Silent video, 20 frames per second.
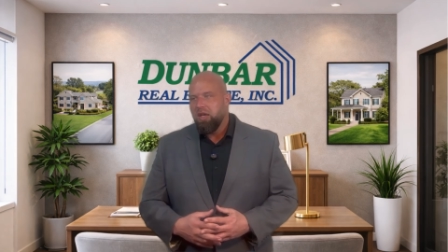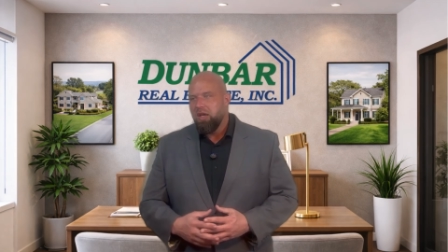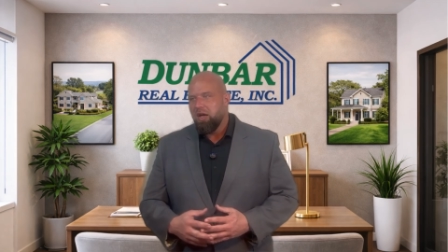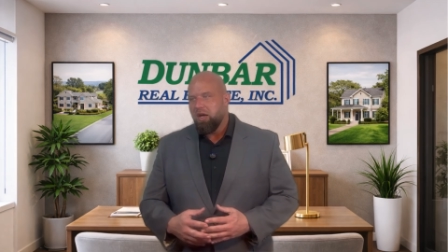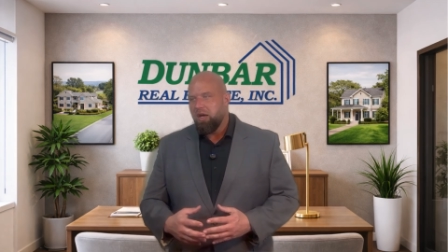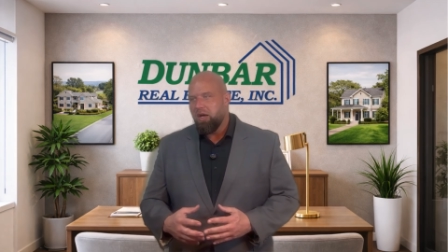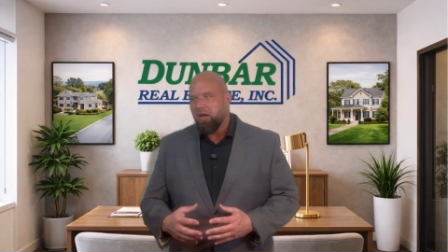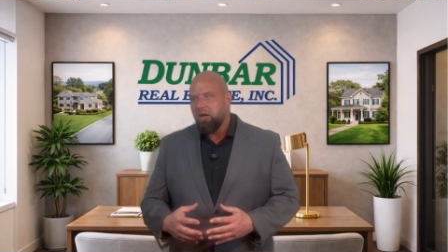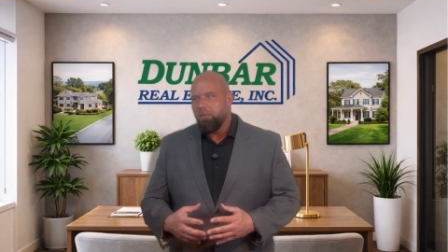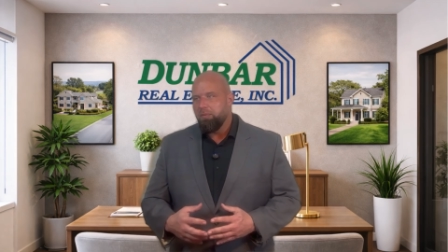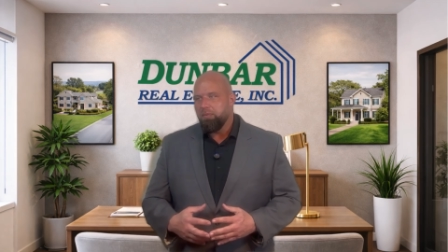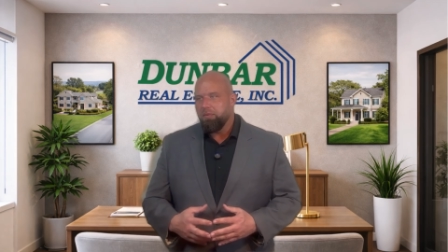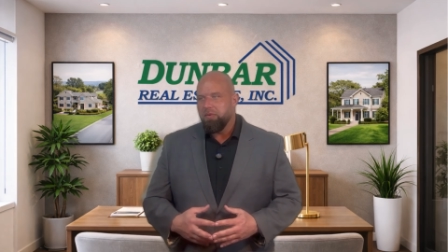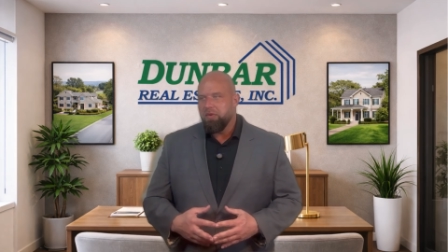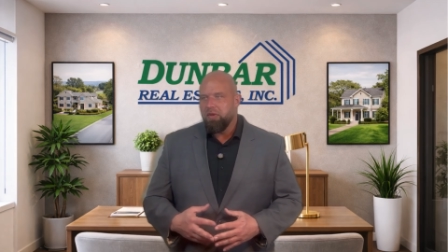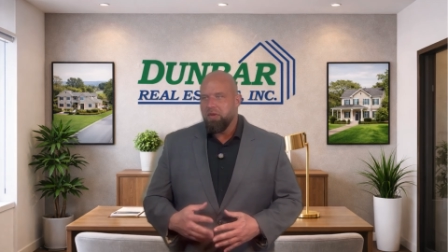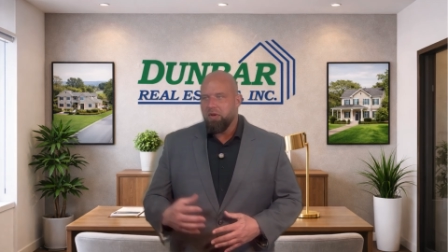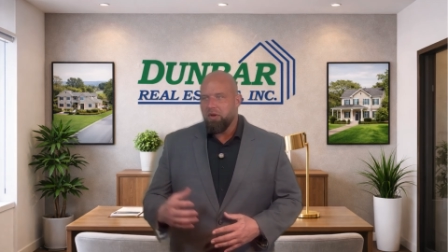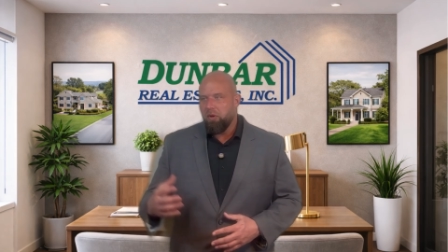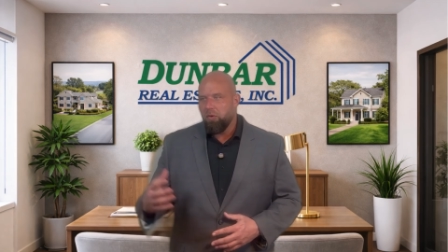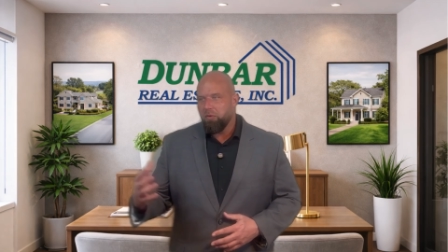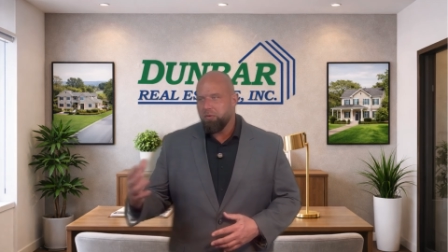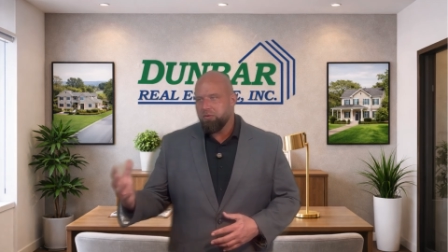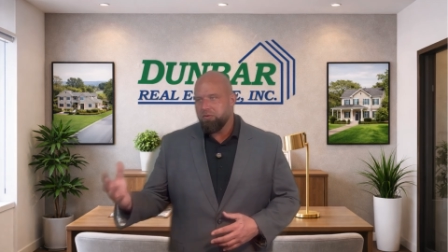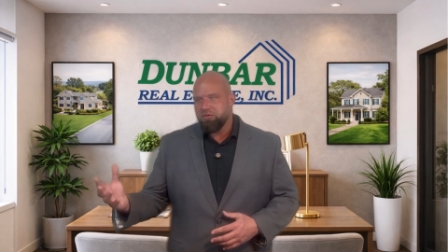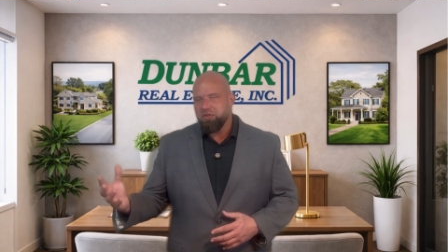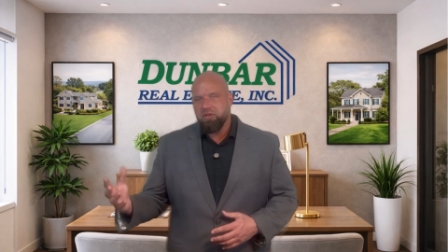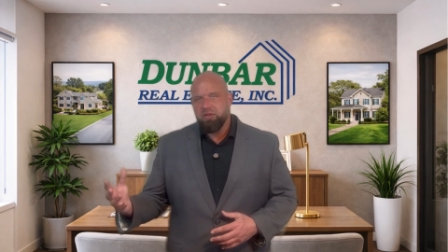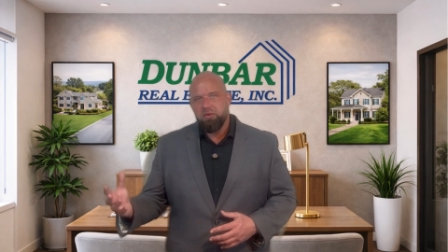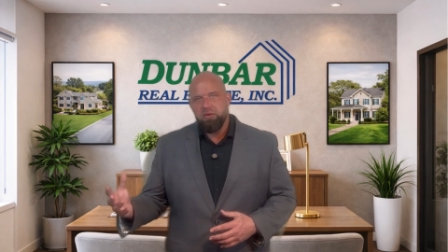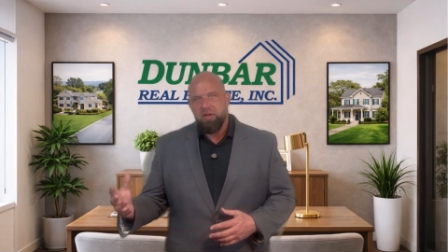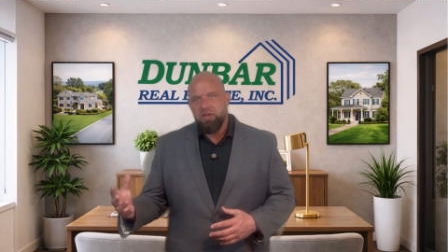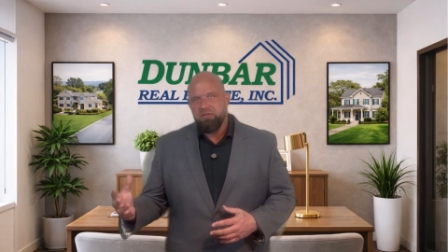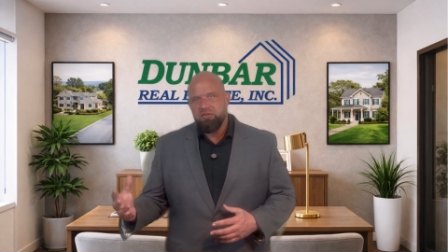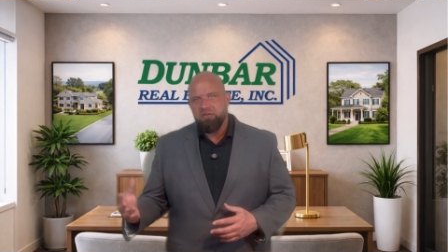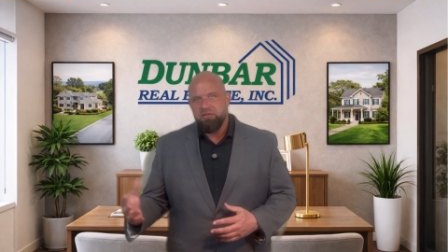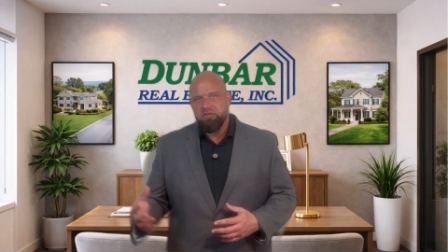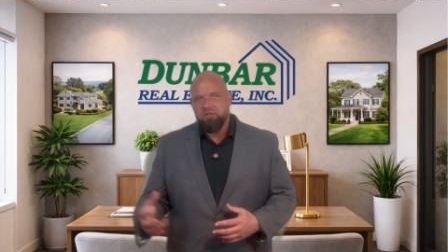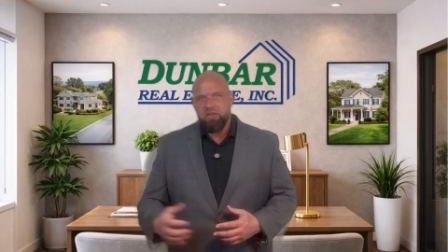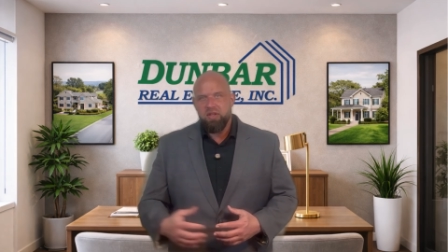The older
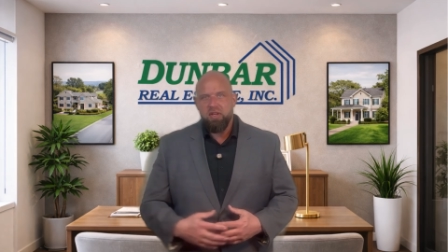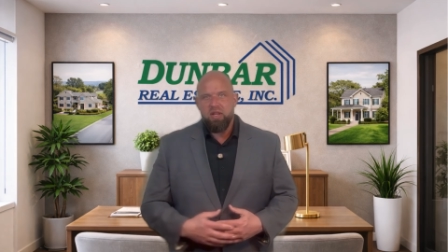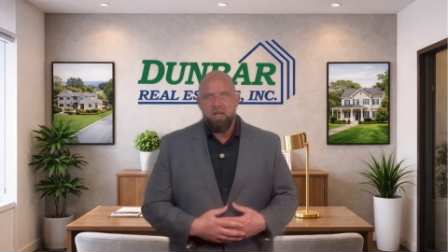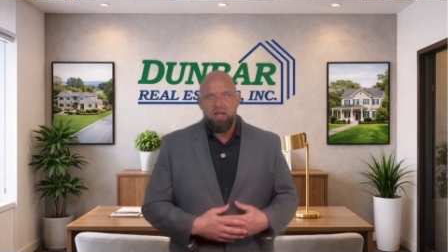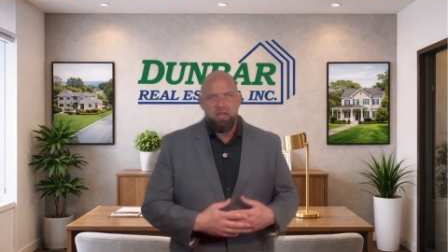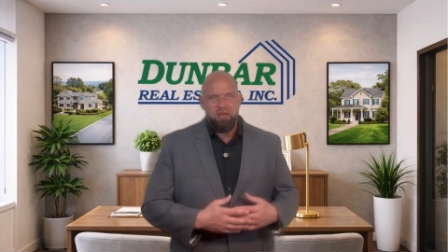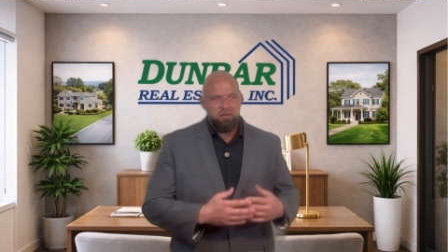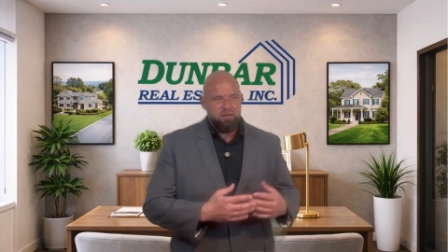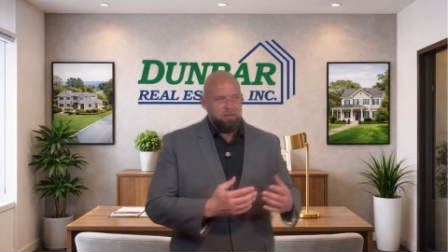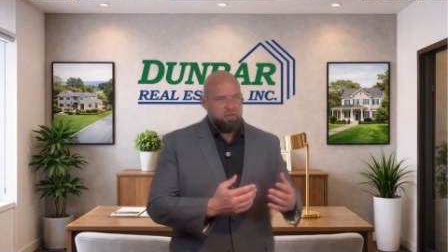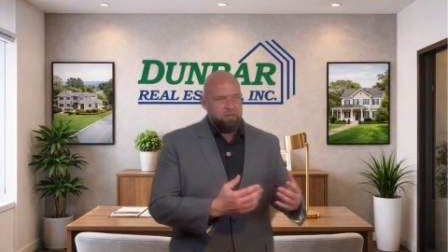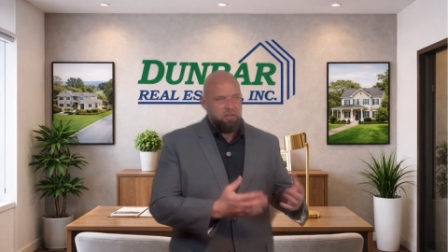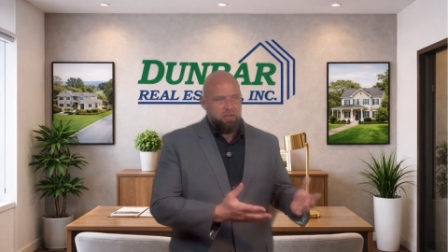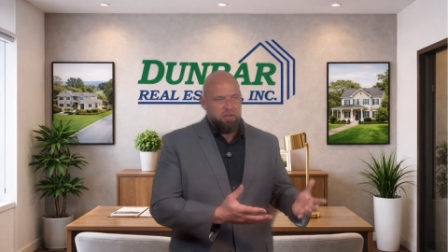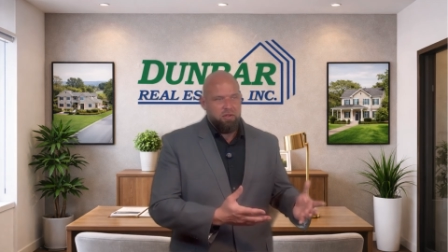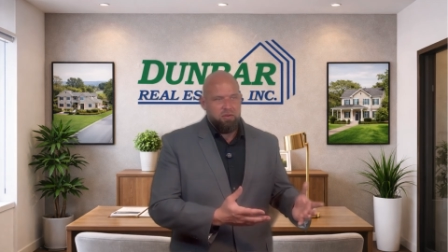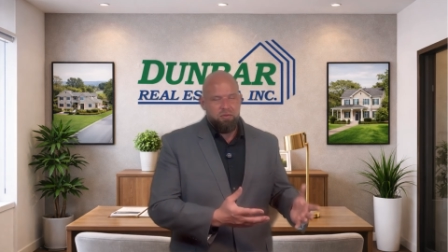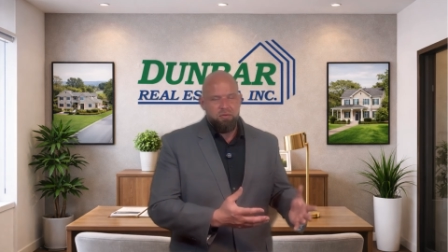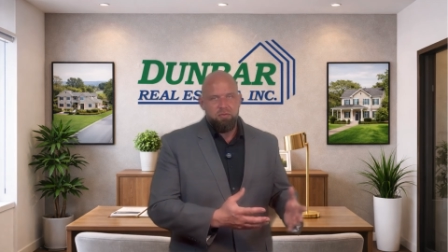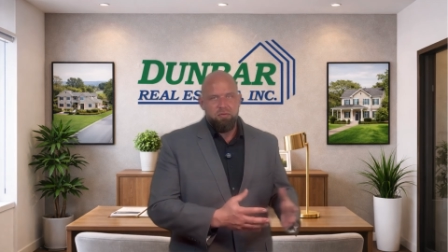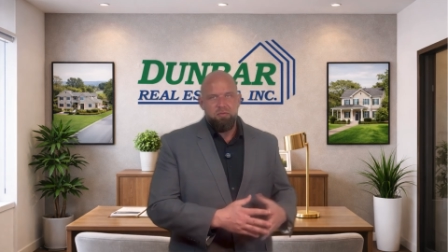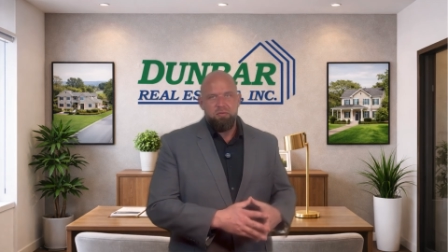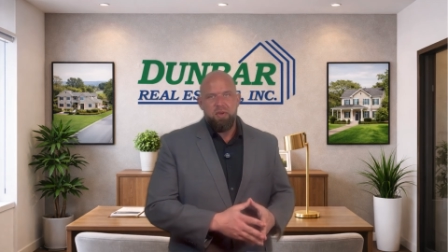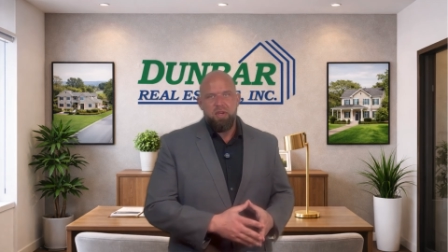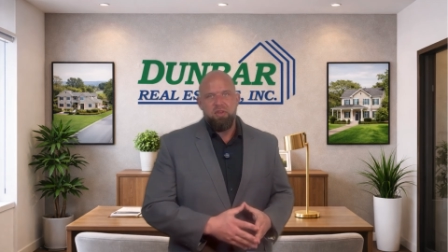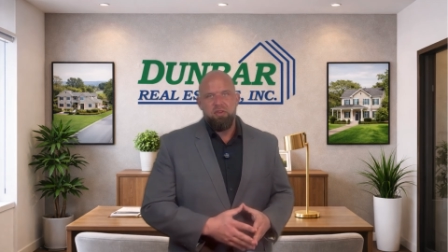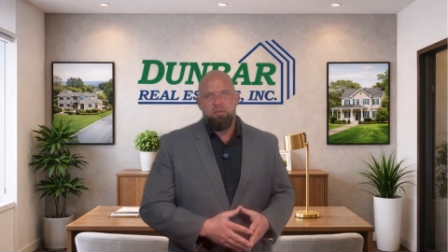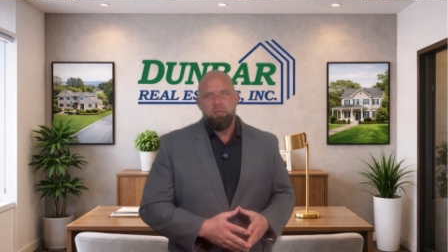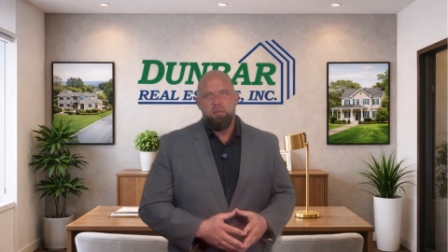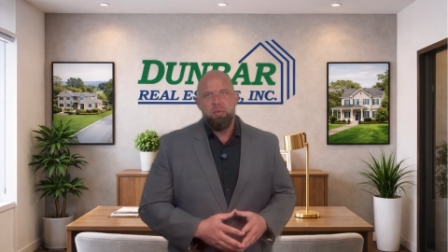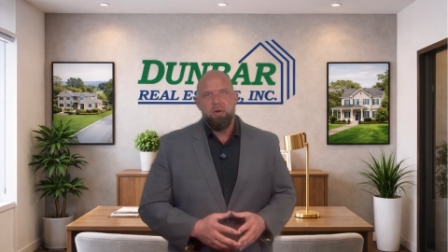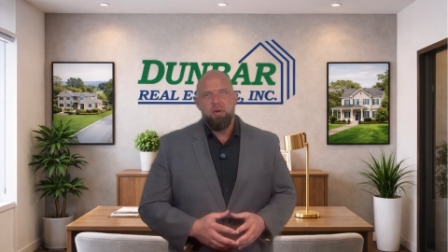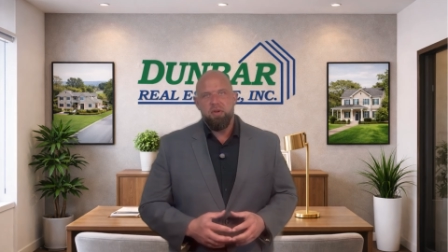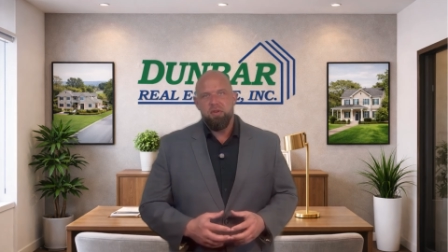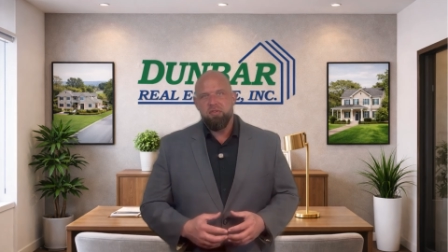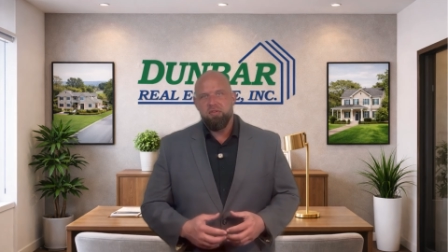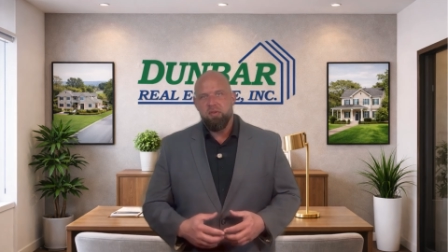generations, they like, Facebook.